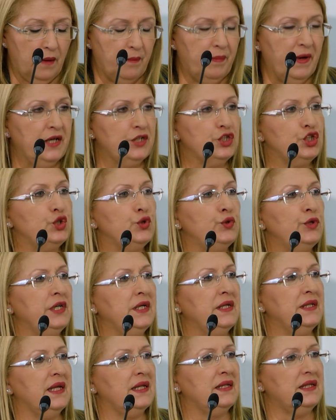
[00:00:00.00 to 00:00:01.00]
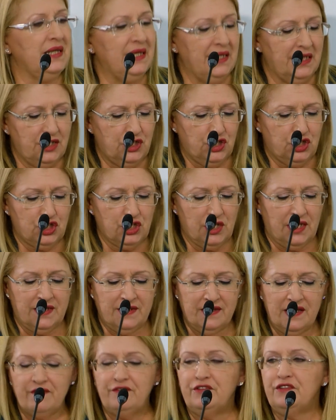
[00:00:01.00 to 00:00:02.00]
By ensuring that each
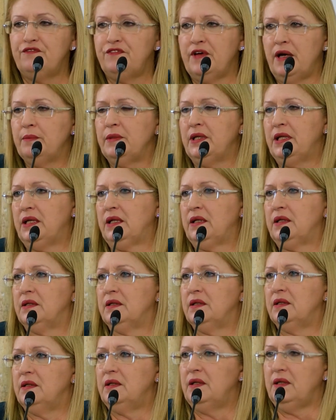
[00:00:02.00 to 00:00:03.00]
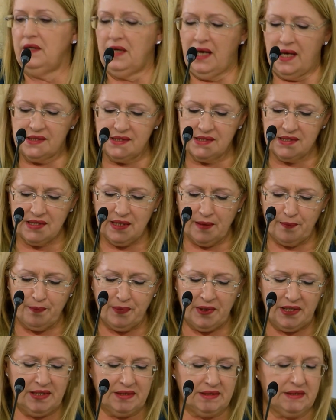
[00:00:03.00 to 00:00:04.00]
and every family has the
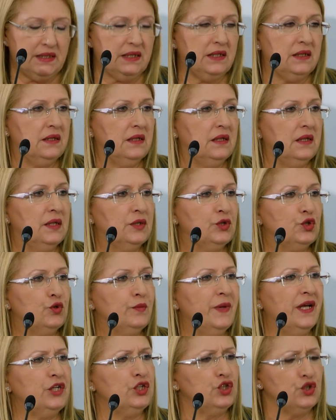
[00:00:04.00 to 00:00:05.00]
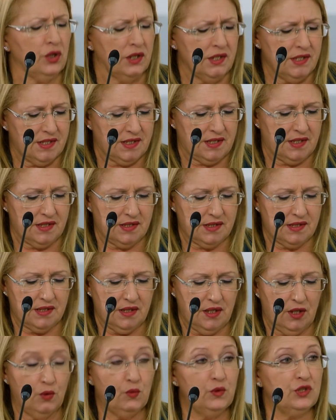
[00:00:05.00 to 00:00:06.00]
ability to make choices
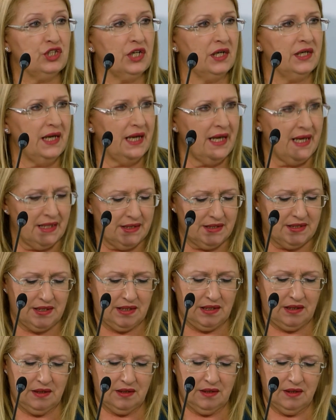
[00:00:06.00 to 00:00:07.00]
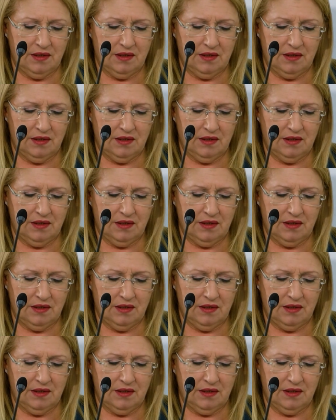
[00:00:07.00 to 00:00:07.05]
which are healthy,